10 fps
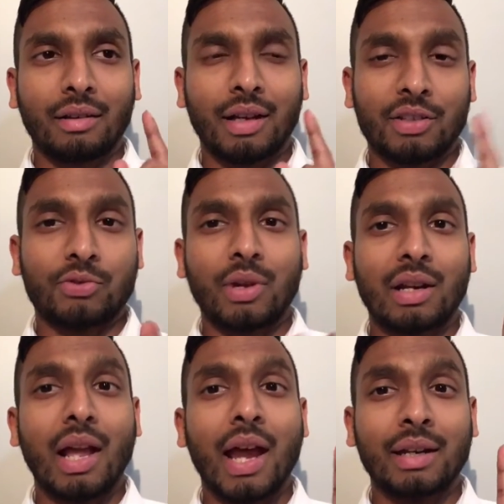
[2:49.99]
in a straight
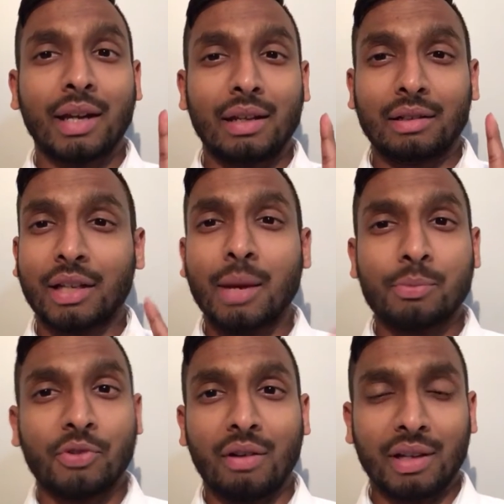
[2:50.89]
line, it'll keep
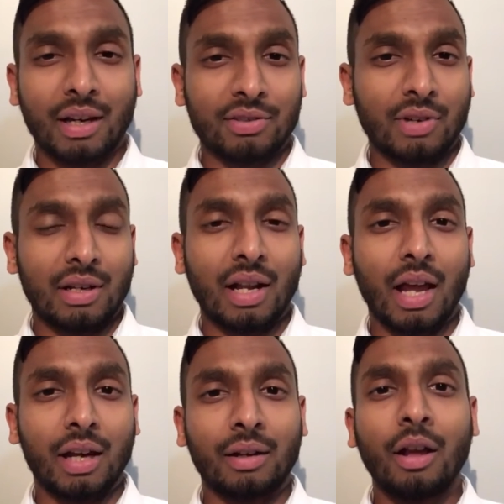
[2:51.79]
traveling in a straight
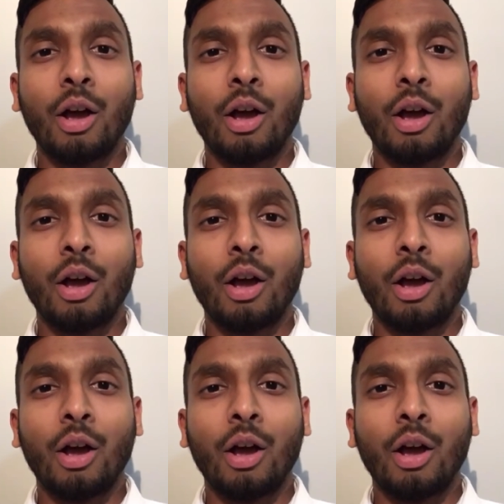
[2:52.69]
line.